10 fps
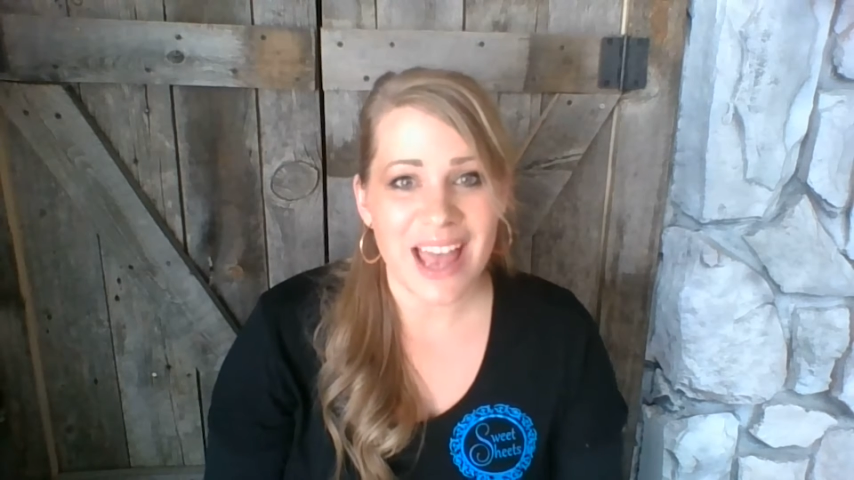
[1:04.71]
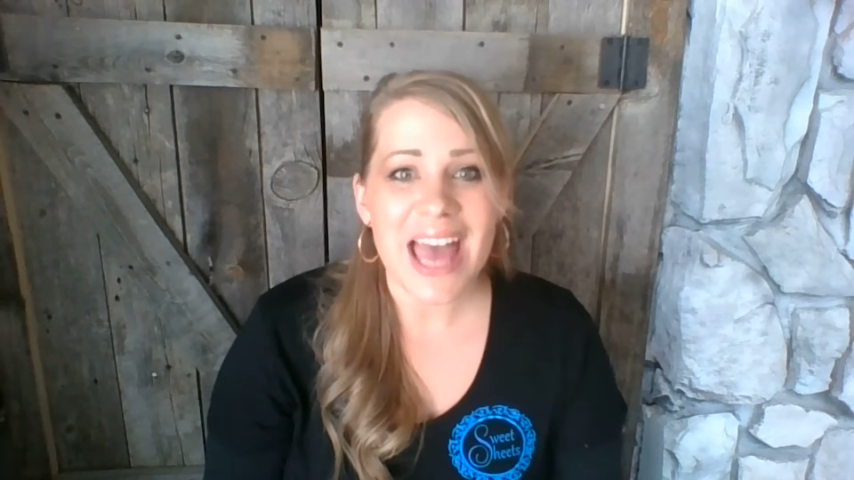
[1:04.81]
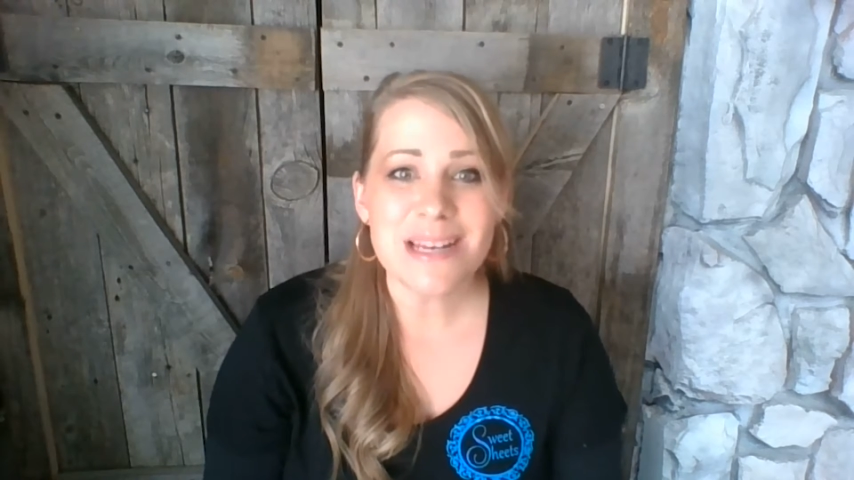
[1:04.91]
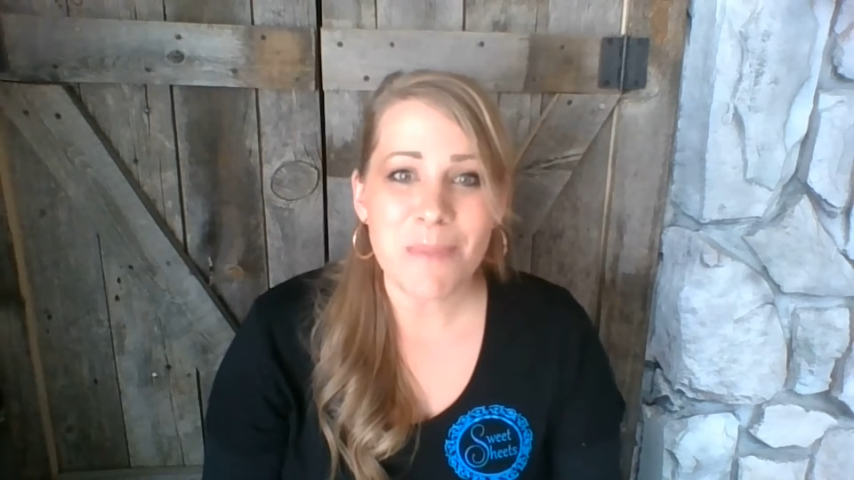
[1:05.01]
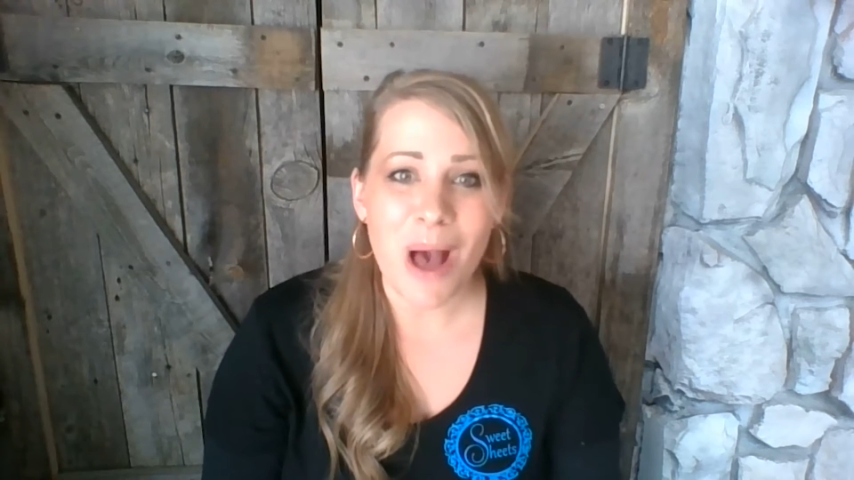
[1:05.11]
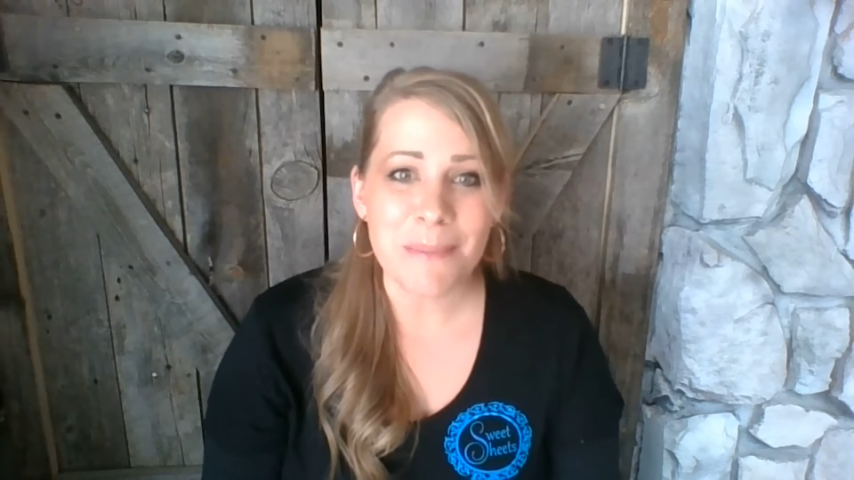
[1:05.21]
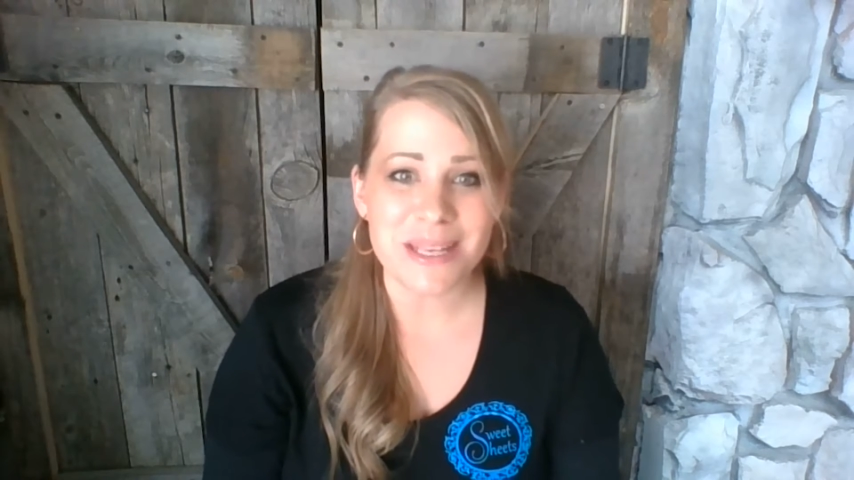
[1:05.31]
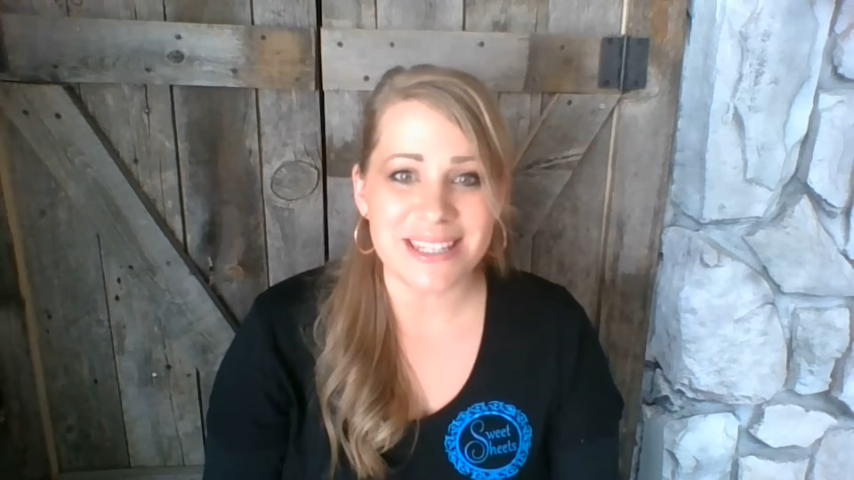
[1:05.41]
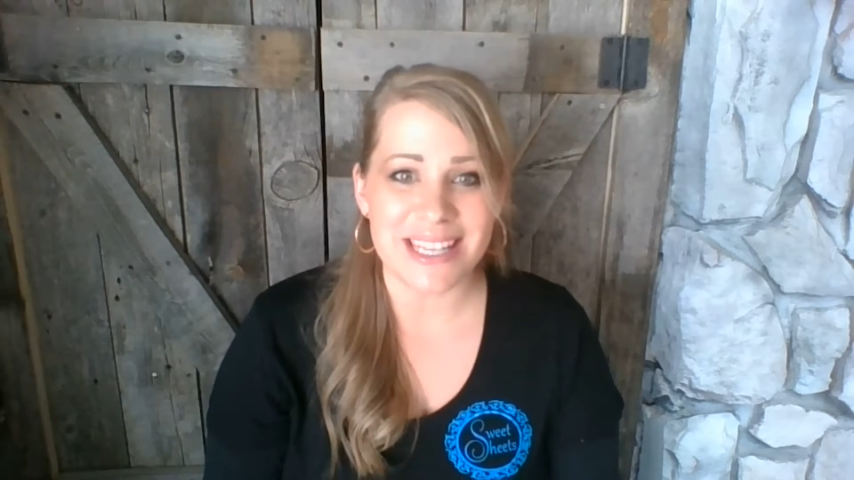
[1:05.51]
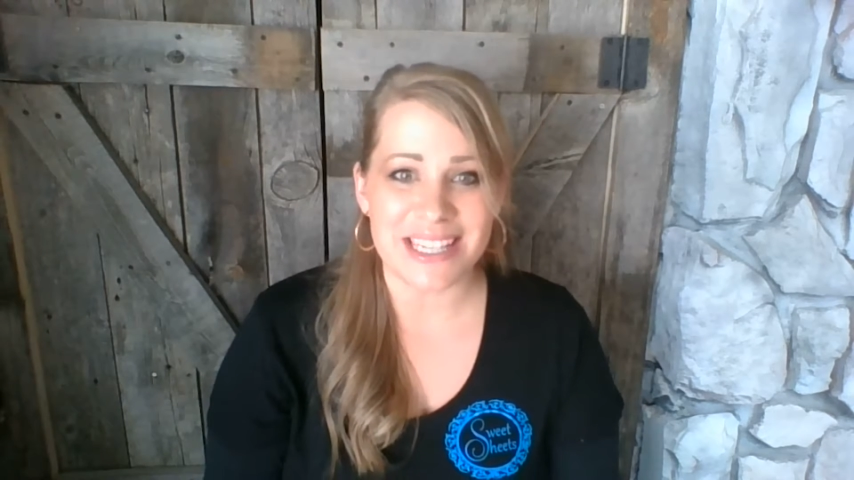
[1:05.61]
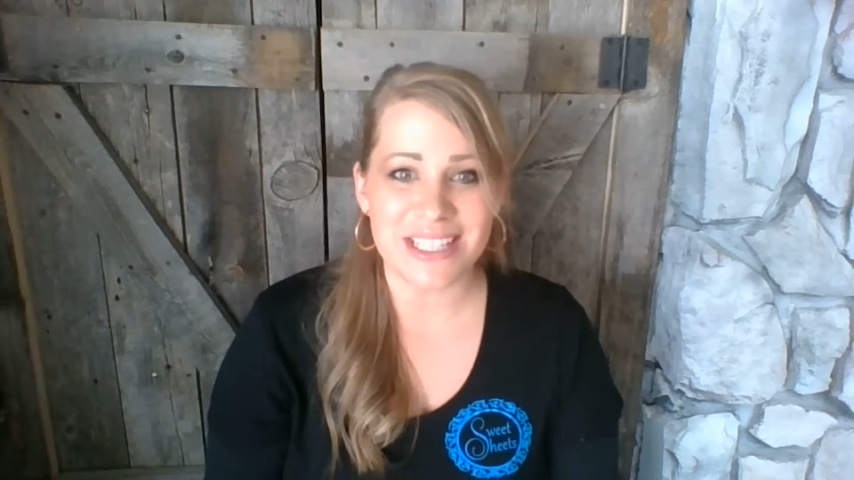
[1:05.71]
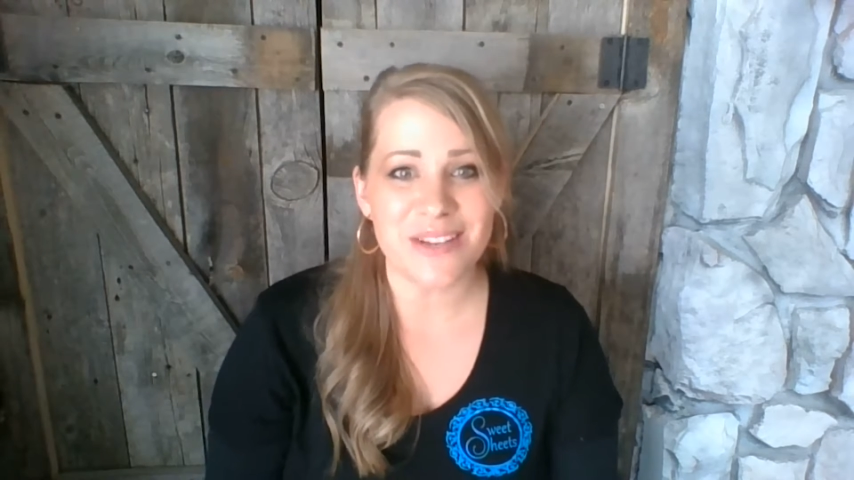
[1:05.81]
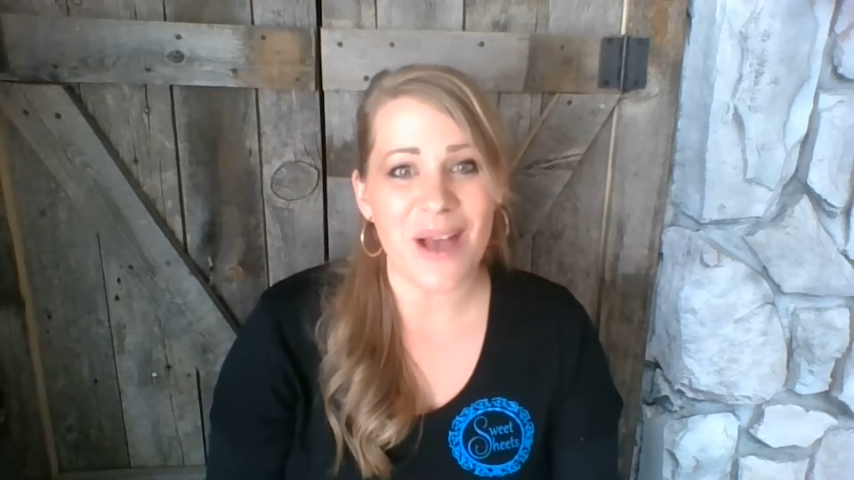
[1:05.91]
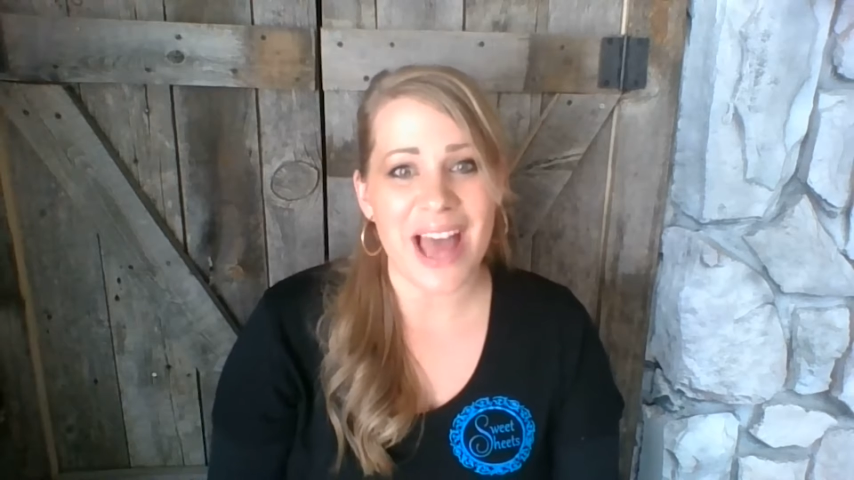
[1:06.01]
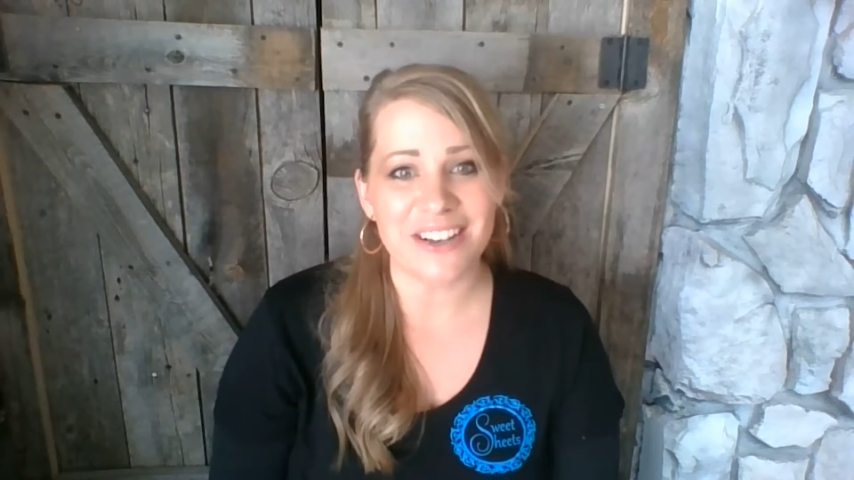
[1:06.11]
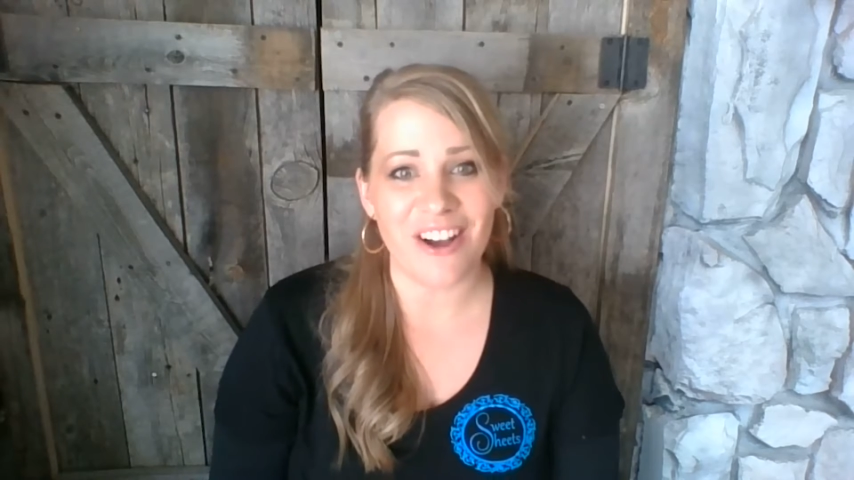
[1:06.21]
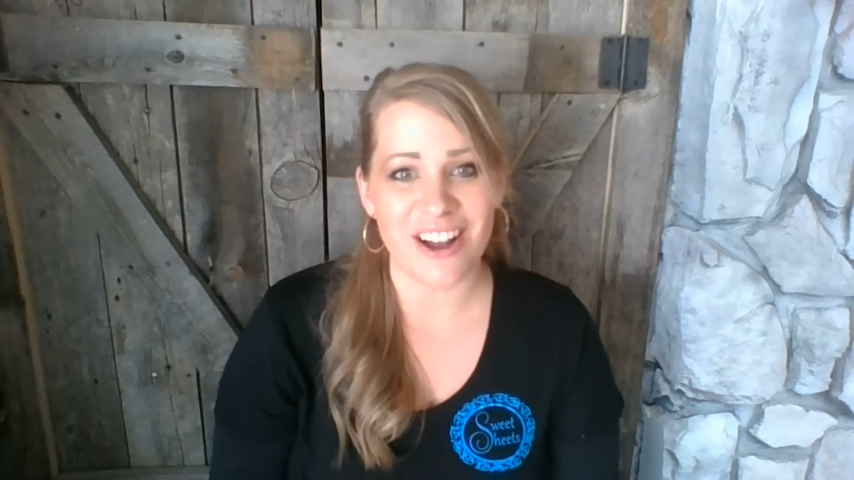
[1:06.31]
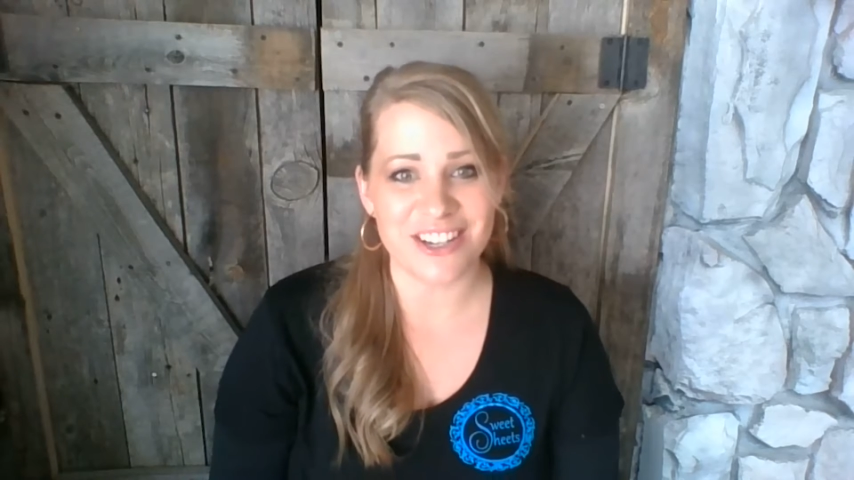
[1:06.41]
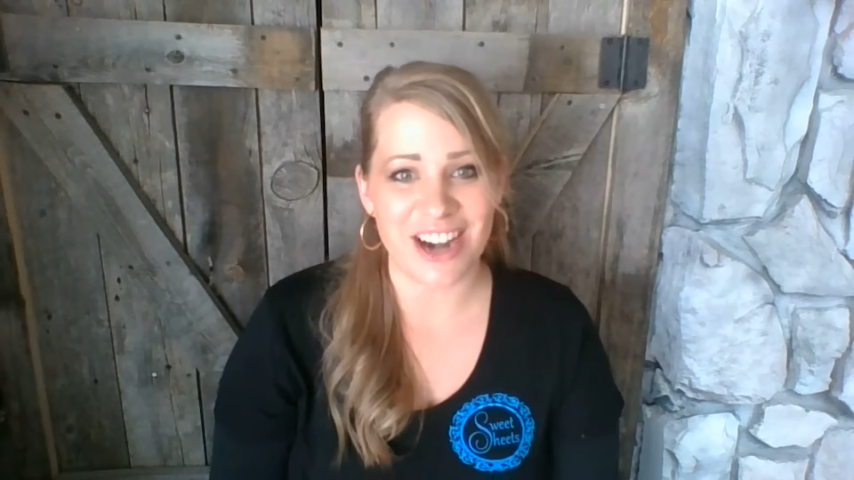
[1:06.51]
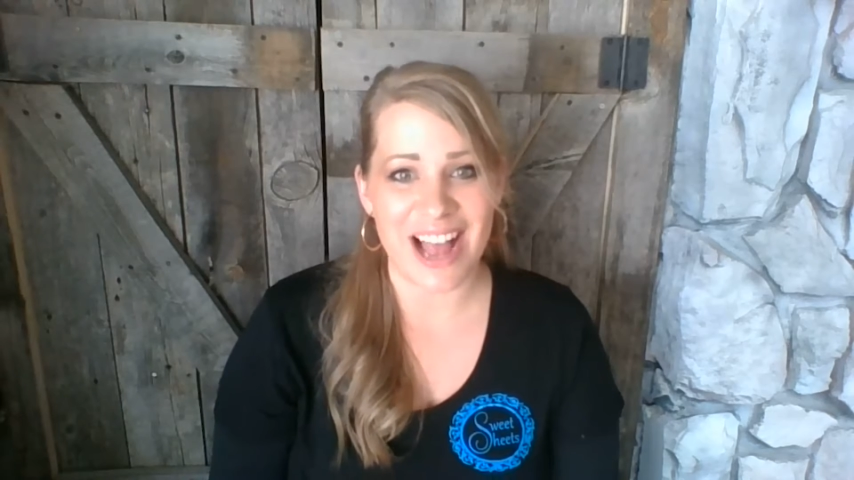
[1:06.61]
and Poppy Seed to add
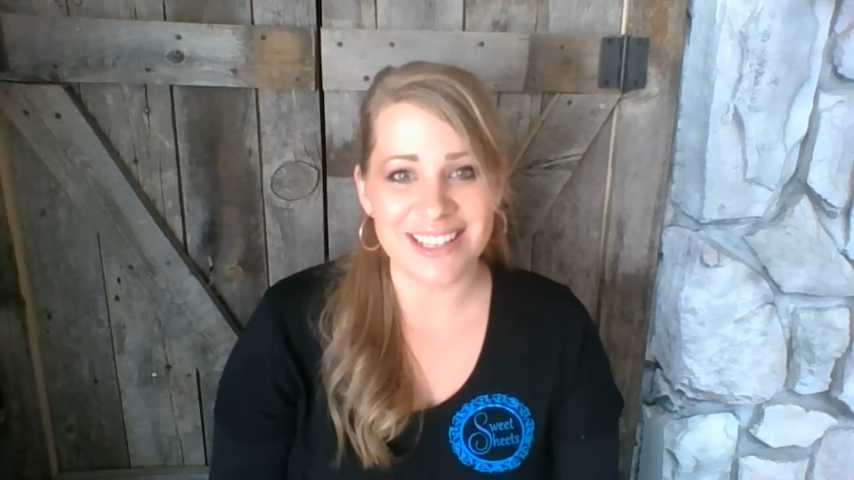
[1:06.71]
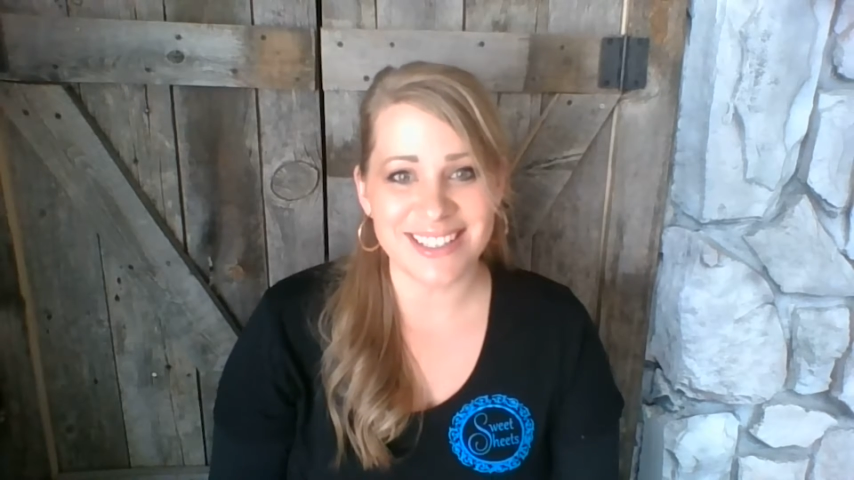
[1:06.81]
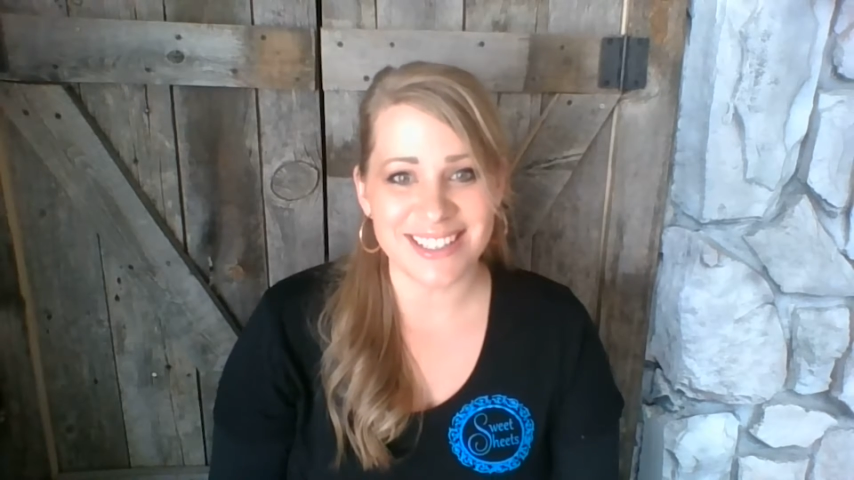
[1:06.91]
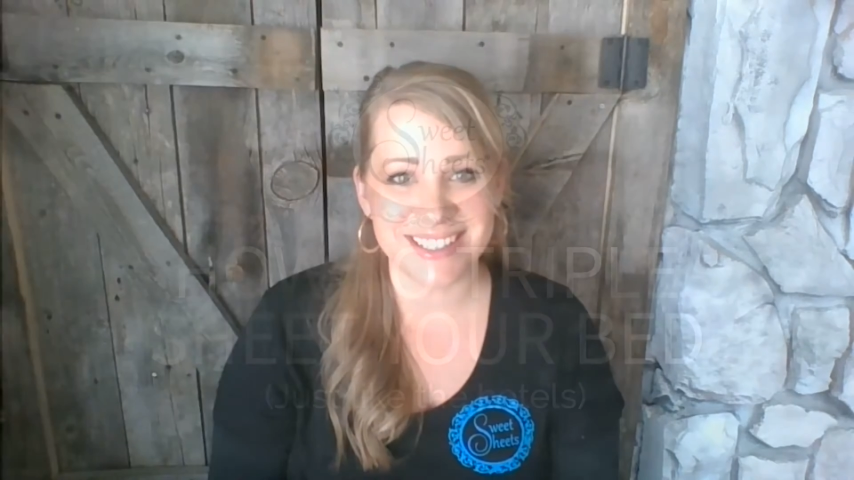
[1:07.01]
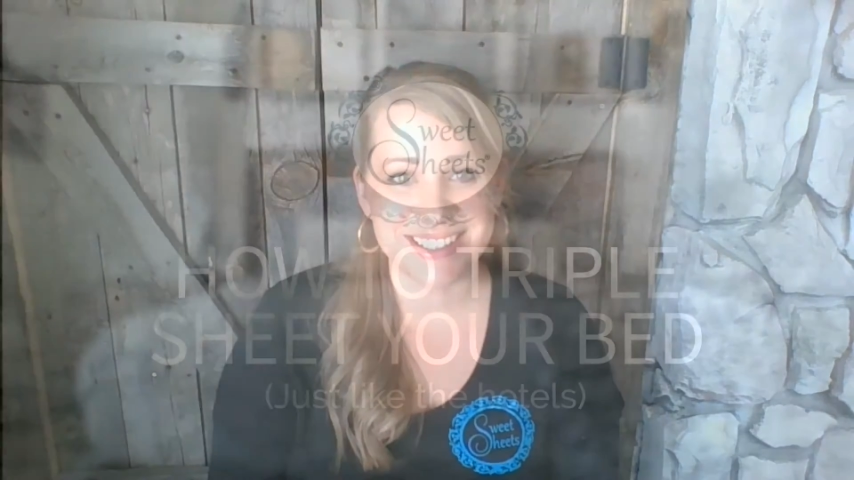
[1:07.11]
contrast.